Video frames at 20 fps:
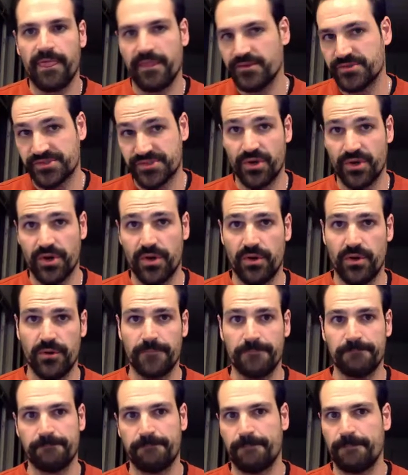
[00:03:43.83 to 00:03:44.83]

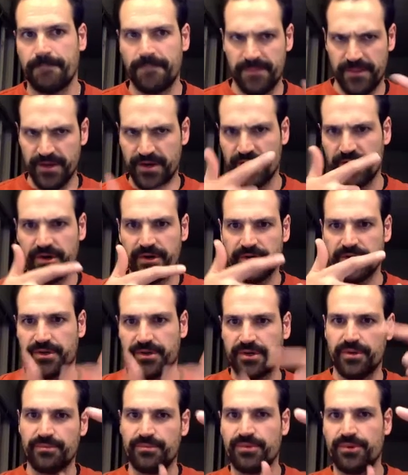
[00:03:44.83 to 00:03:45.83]
So they're
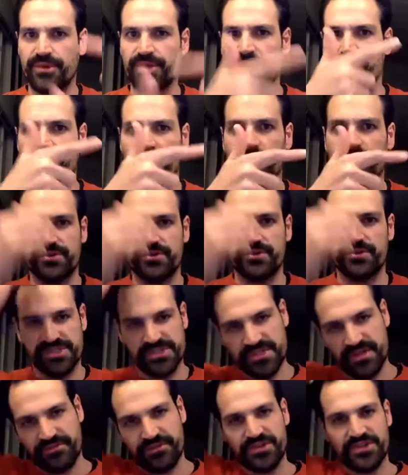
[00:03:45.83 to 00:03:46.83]
complete
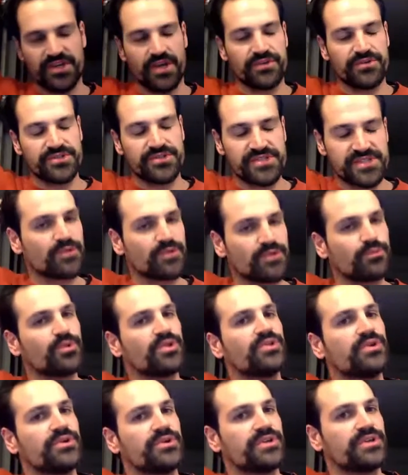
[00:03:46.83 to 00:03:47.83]
inverses of each other, just like we
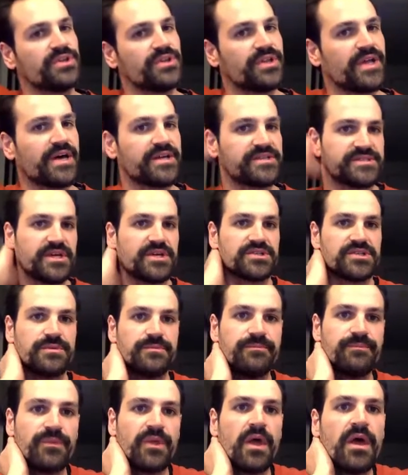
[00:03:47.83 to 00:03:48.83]
learned in the last section.
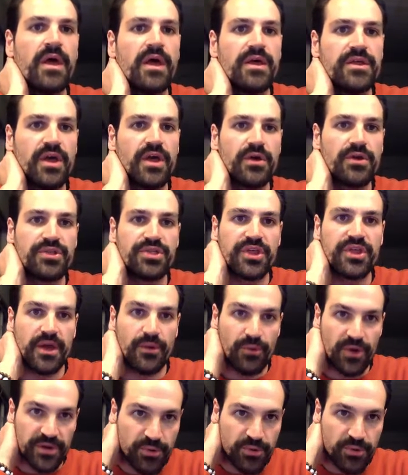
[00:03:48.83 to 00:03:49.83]
The other thing I
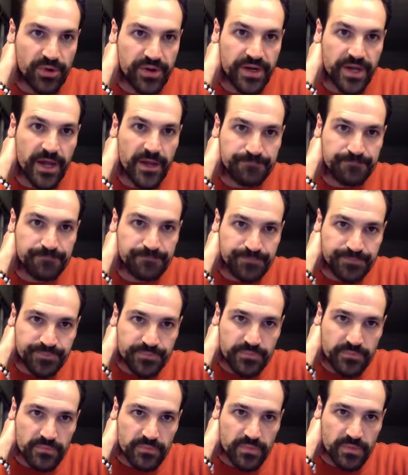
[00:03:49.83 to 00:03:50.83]
want to point out
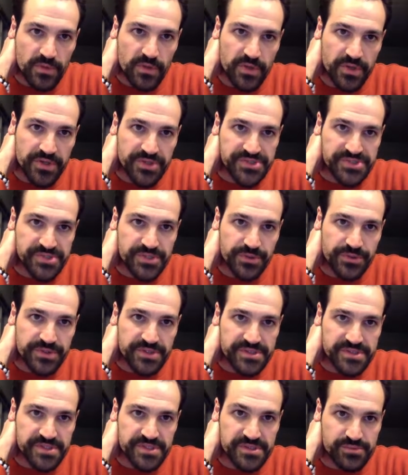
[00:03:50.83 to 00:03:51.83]
is
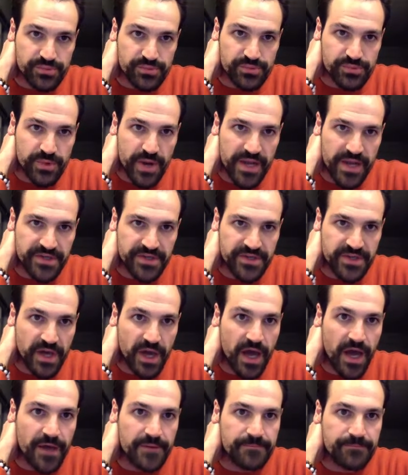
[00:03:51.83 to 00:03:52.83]
notice this red
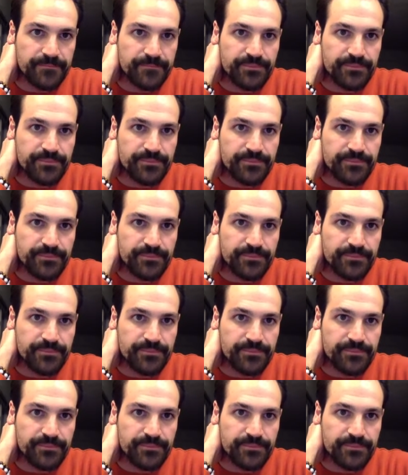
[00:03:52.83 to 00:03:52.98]
dot.